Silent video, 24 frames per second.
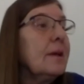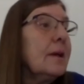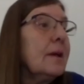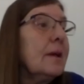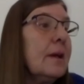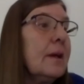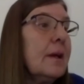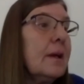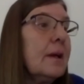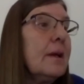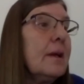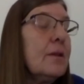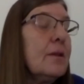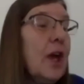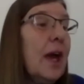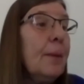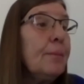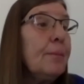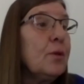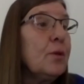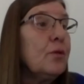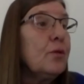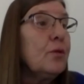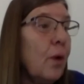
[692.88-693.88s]

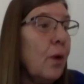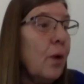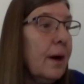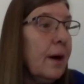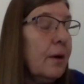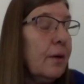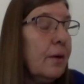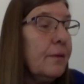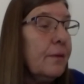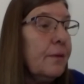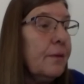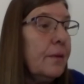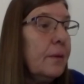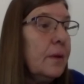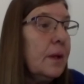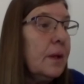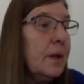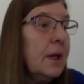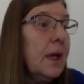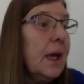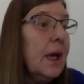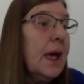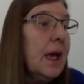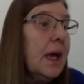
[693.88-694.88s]
Chapter 12.
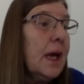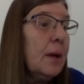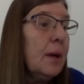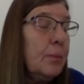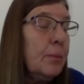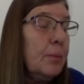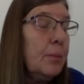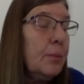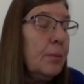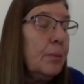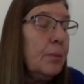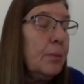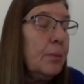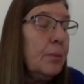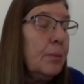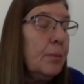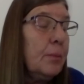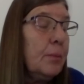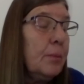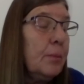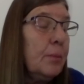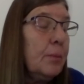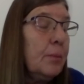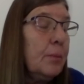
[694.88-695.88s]
Me
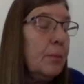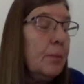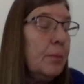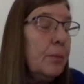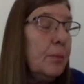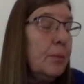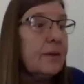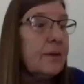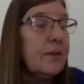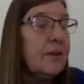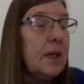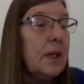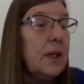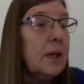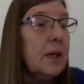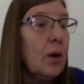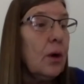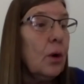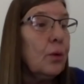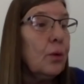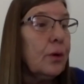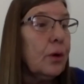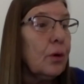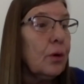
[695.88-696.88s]
and Winn
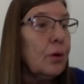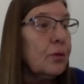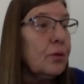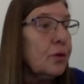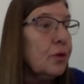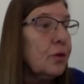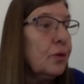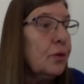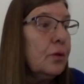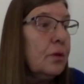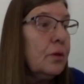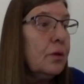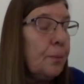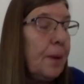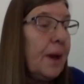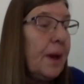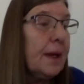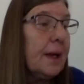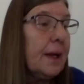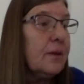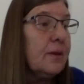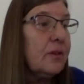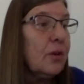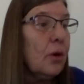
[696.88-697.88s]
Dixie go to Gertrude's
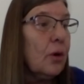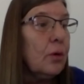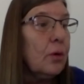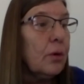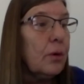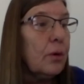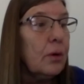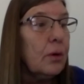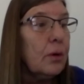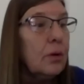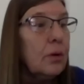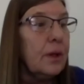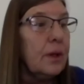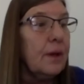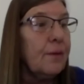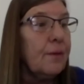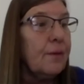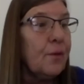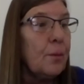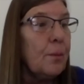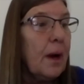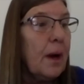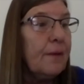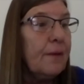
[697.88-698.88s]
Pet so early
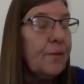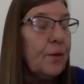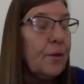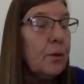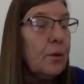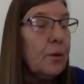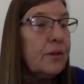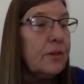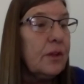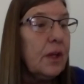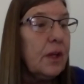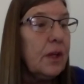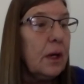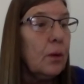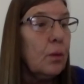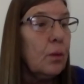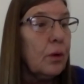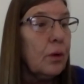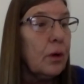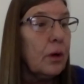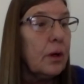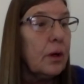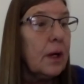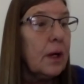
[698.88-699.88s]
for my first day of
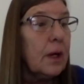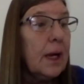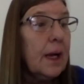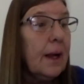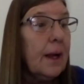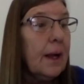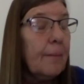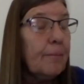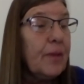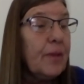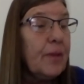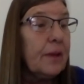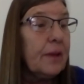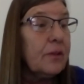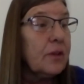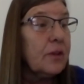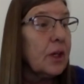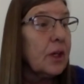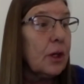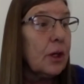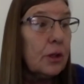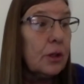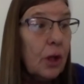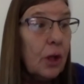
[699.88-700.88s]
work that the
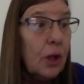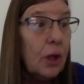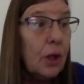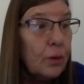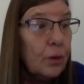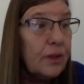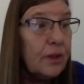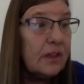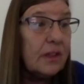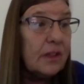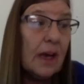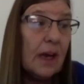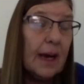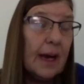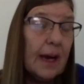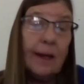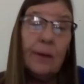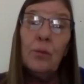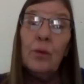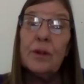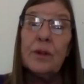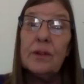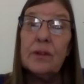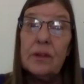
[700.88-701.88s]
close sign
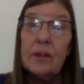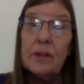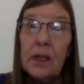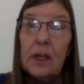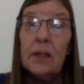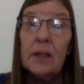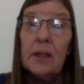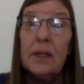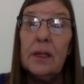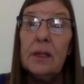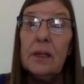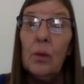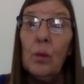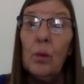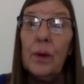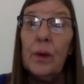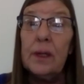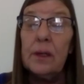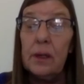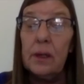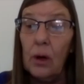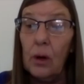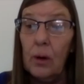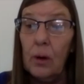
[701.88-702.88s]
was still in the
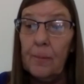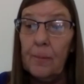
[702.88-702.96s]
window.